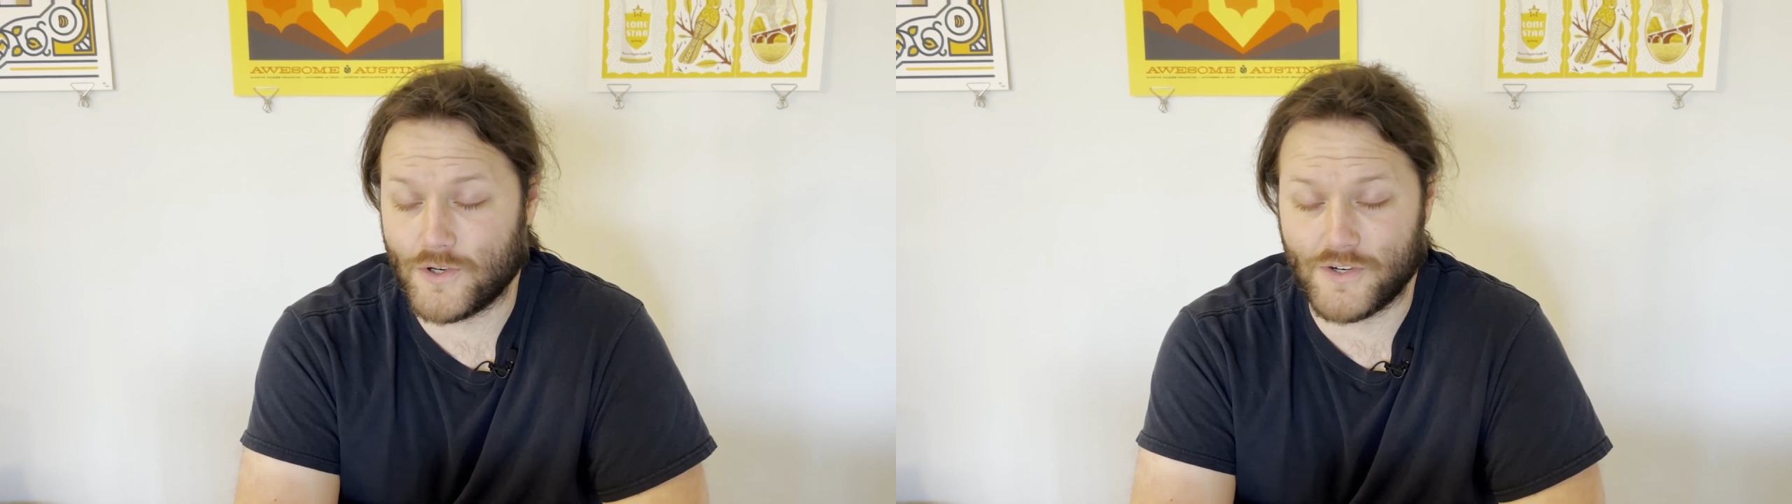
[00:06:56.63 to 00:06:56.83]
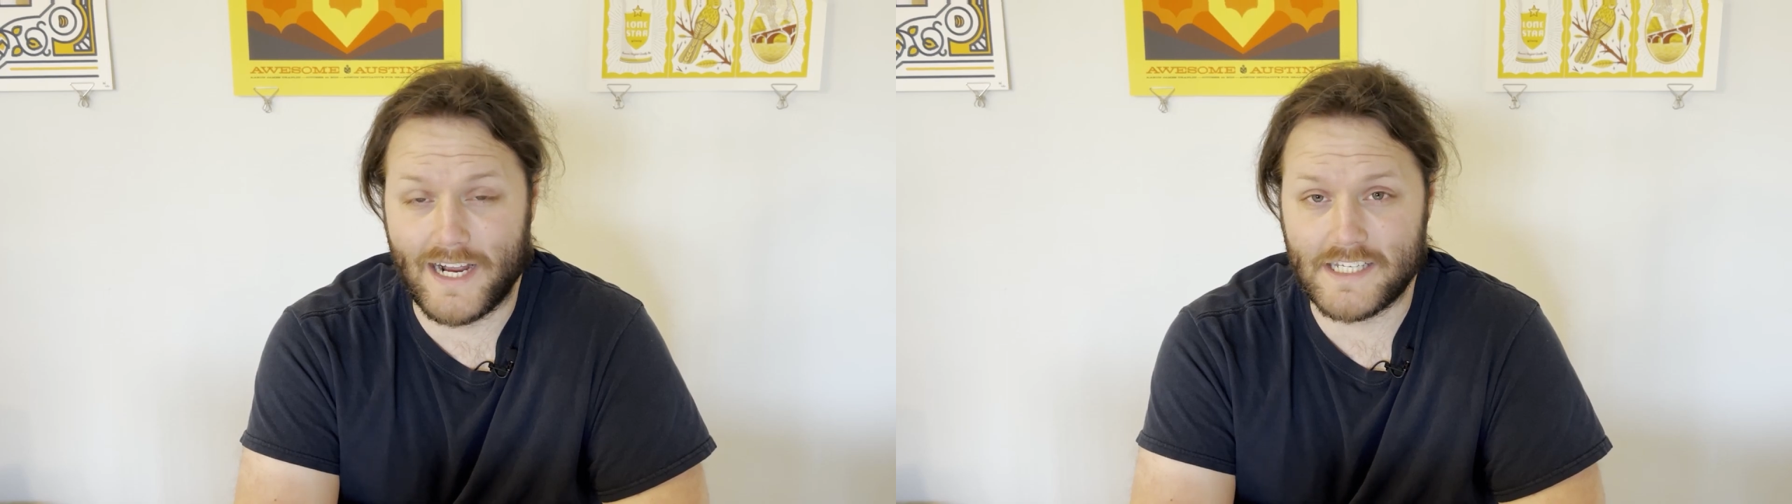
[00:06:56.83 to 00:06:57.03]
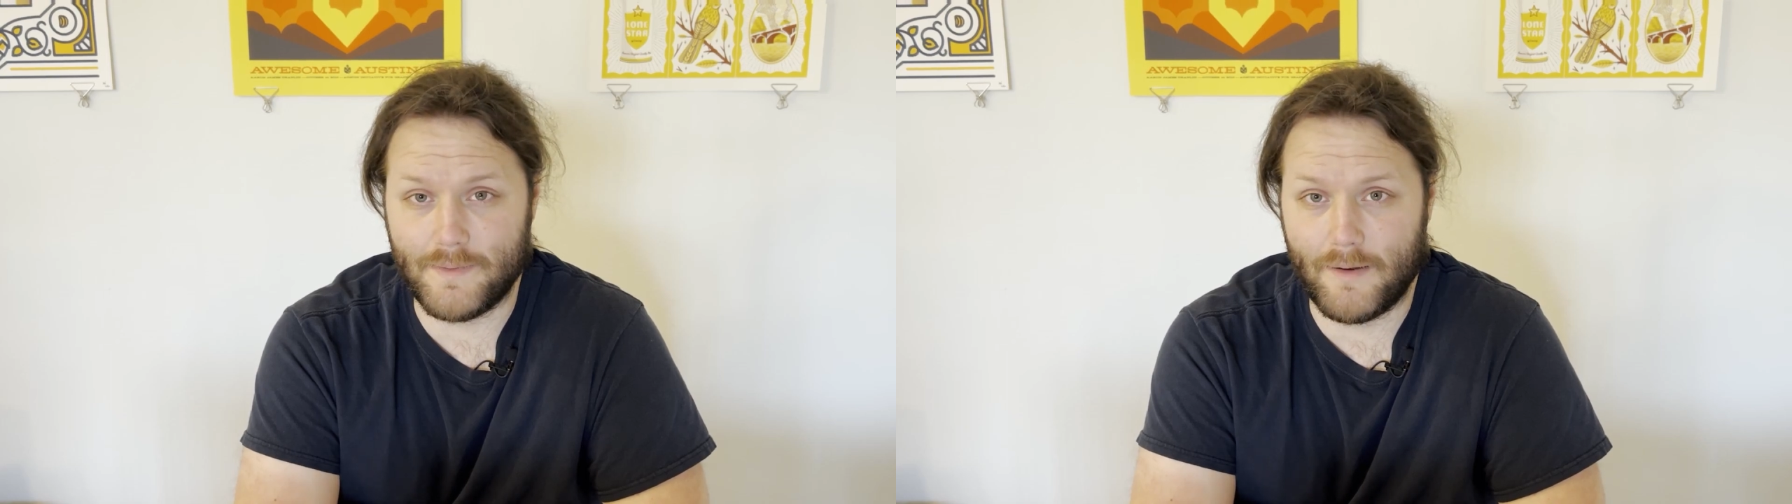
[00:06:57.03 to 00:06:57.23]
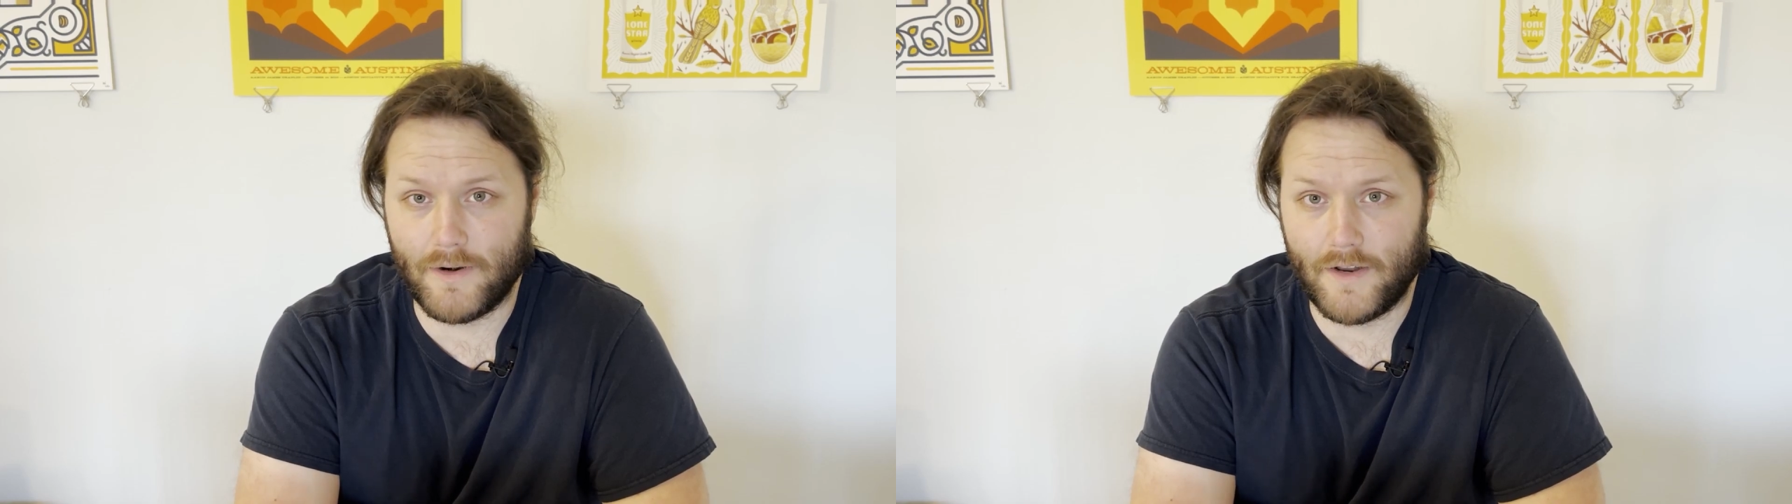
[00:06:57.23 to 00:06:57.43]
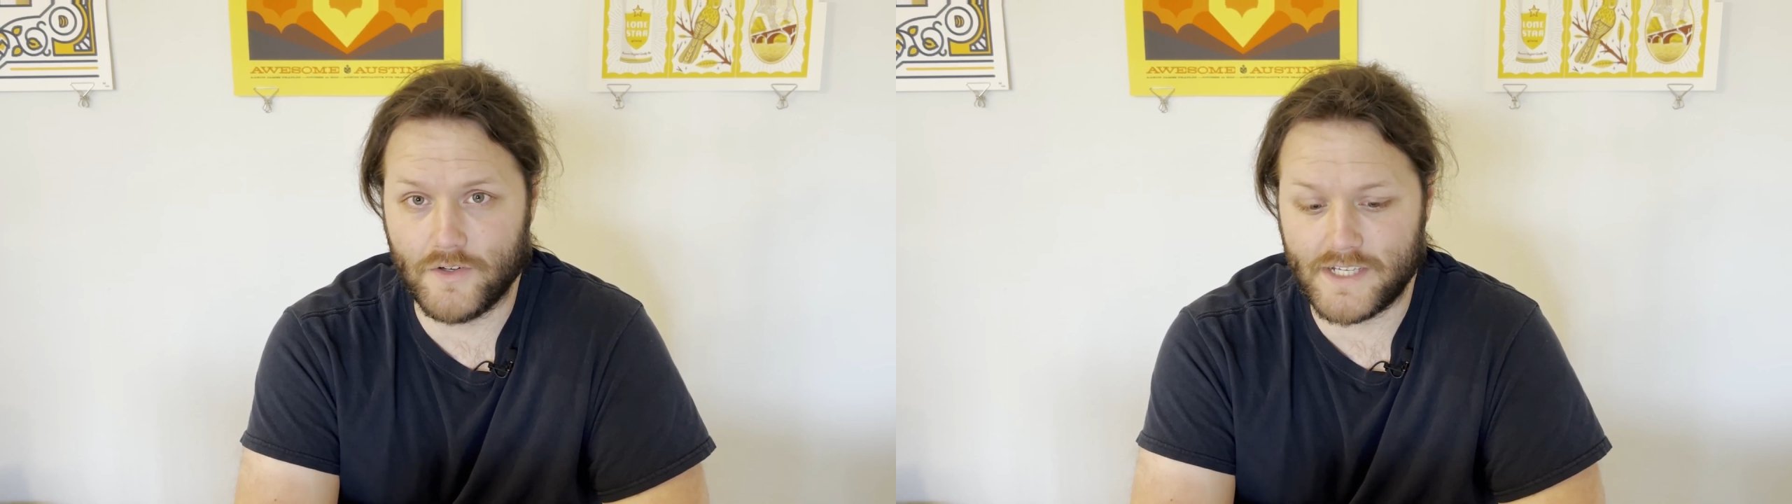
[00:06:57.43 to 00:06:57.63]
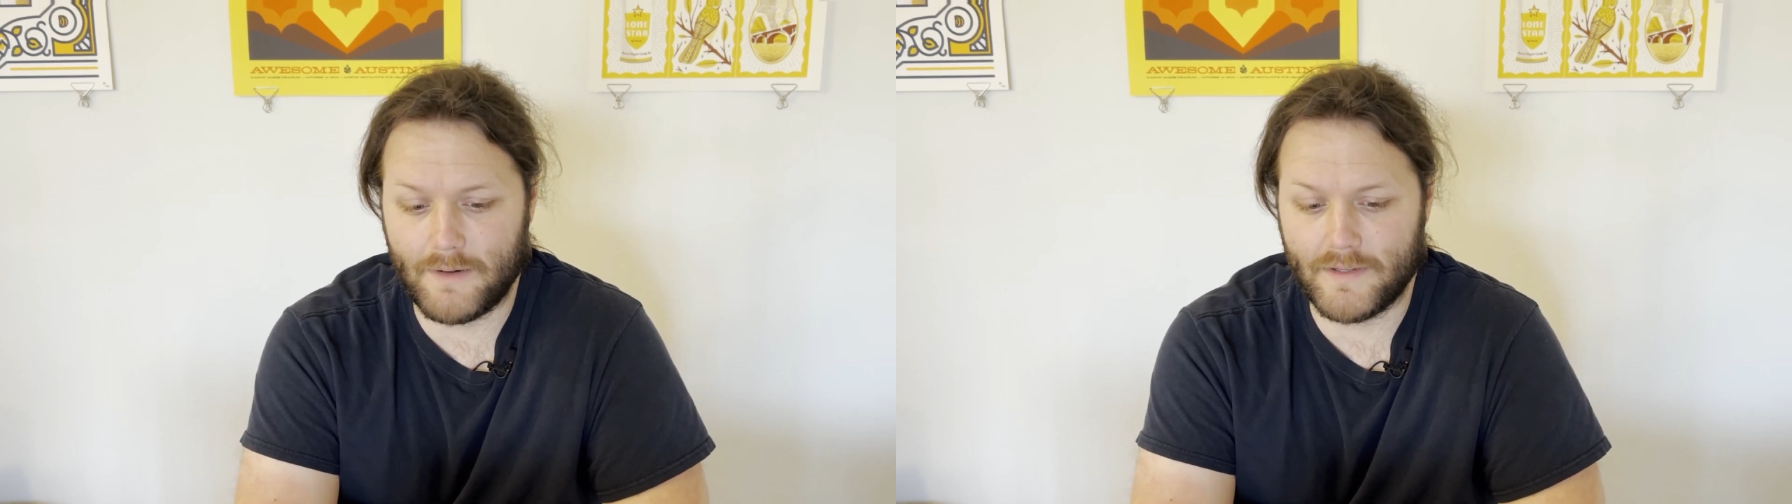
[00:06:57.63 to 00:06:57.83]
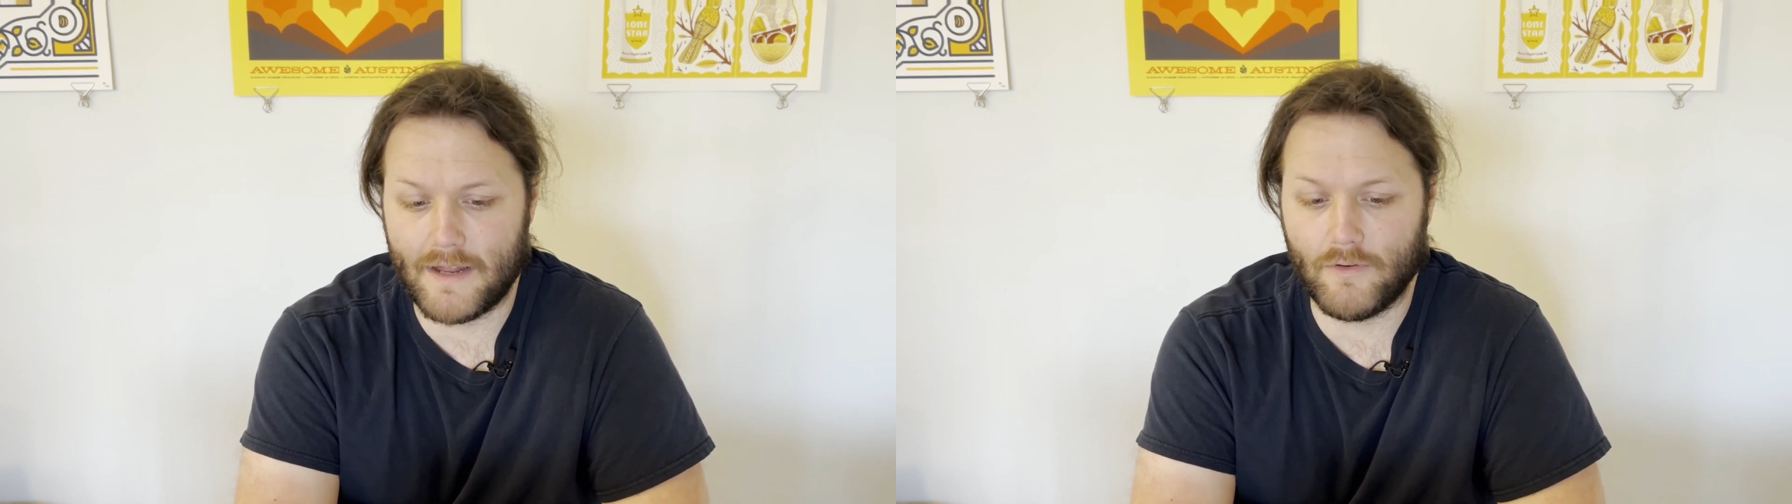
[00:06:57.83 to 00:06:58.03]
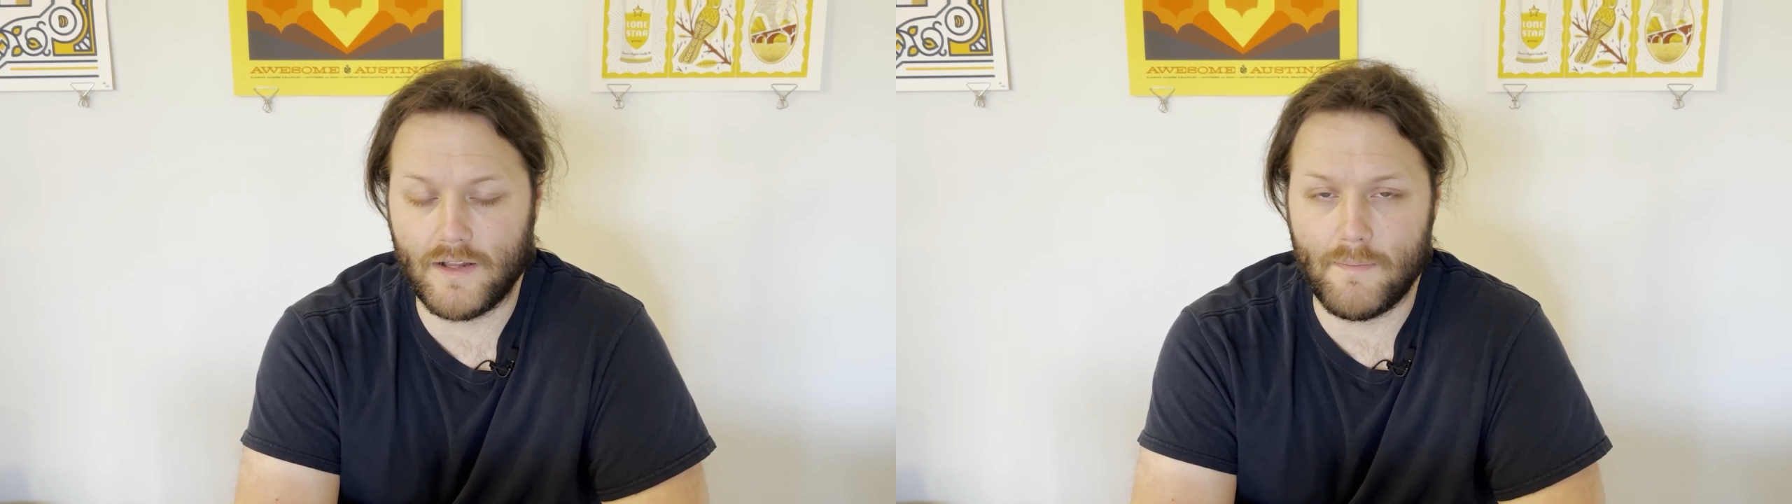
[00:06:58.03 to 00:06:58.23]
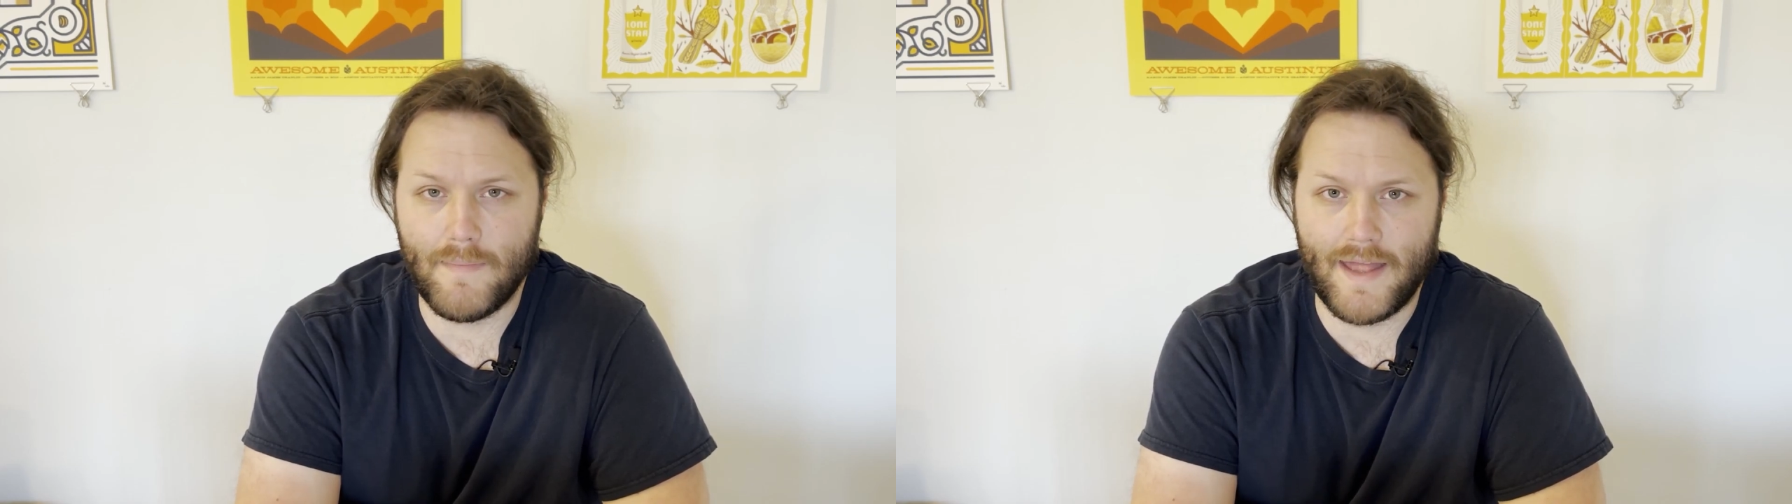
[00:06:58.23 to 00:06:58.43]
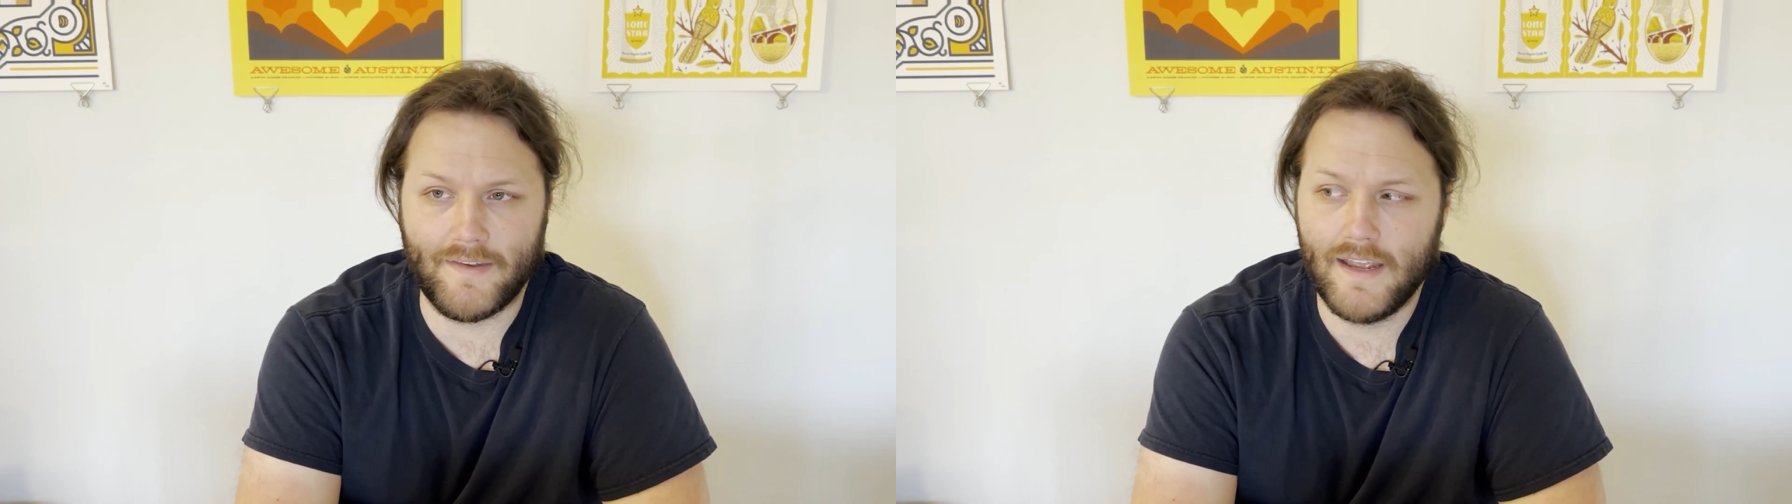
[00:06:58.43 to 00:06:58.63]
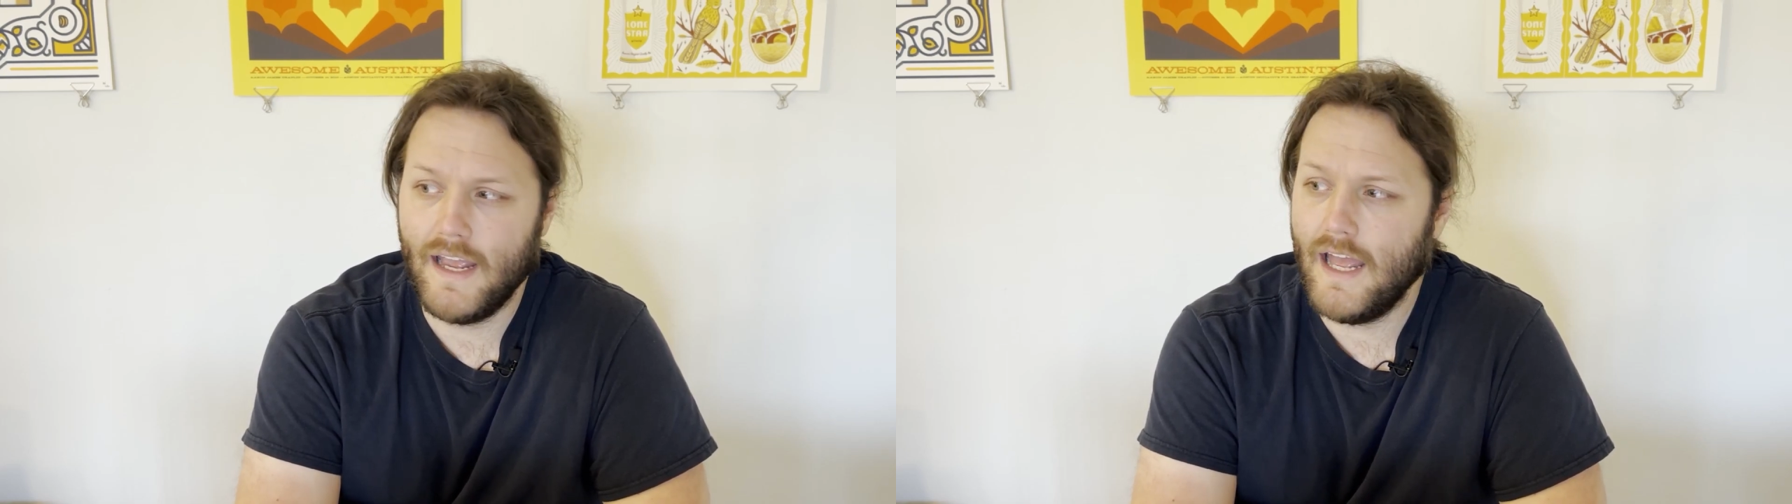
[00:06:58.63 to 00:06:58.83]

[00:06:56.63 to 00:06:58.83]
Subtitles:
tries to be able to understand what that really meant.